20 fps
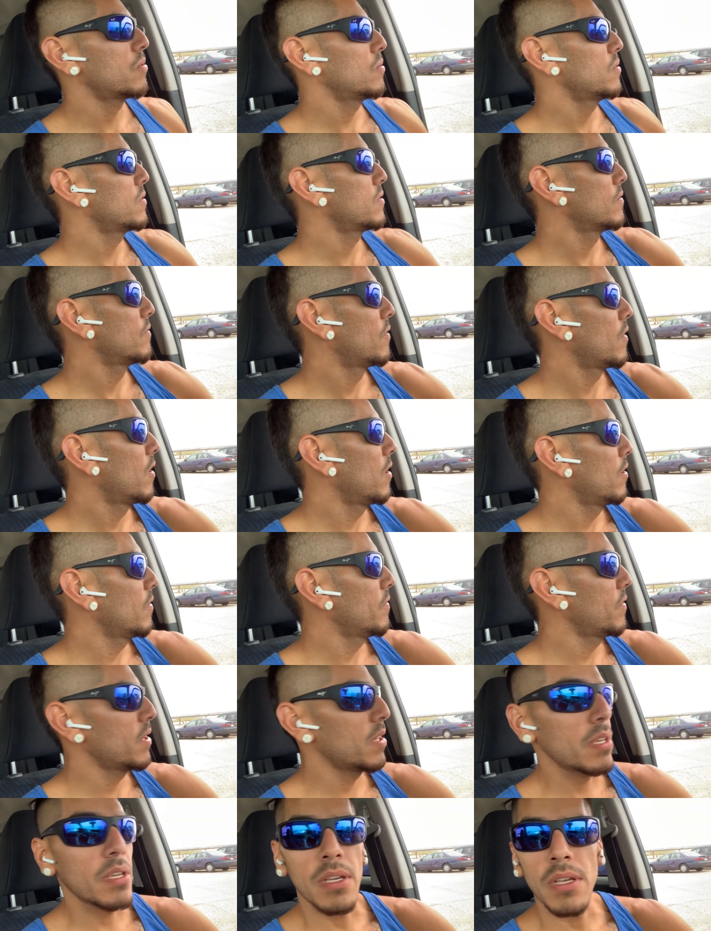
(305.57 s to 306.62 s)
is
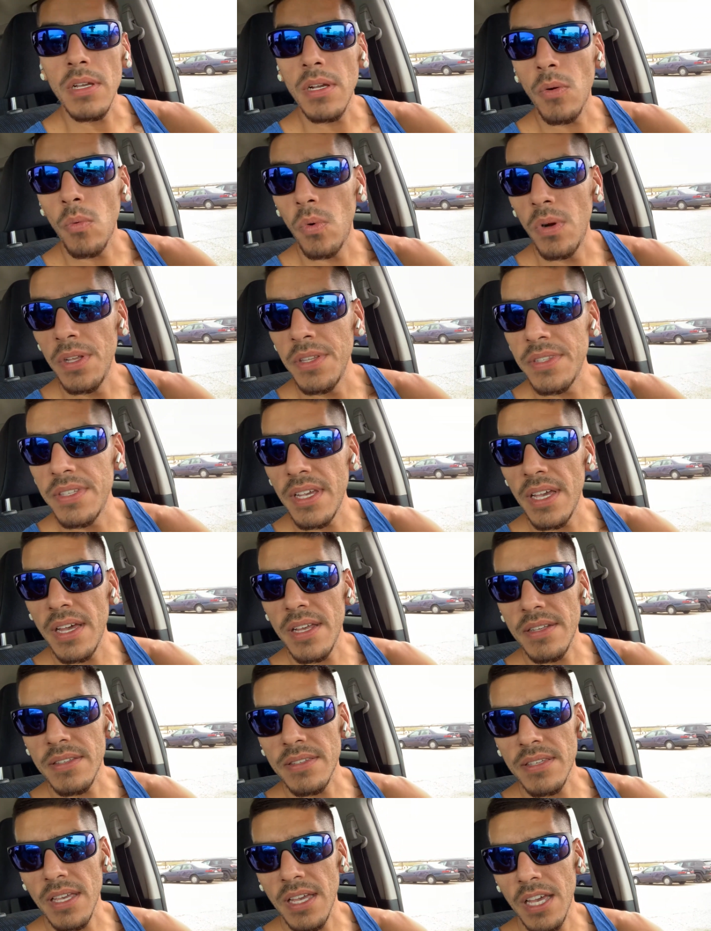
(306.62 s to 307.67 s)
evolving one day at a
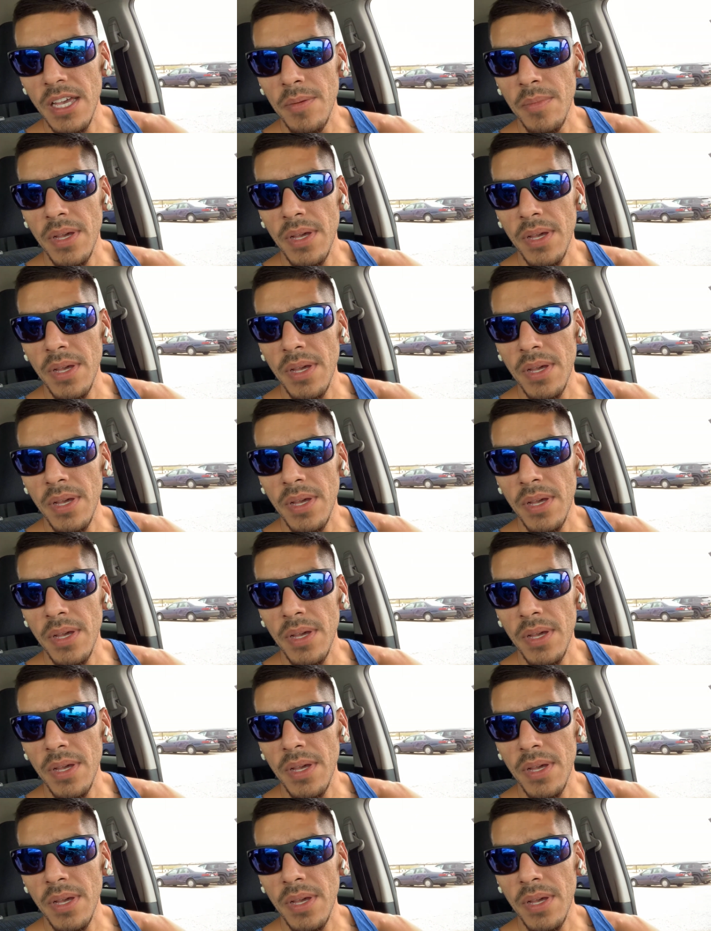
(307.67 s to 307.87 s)
time.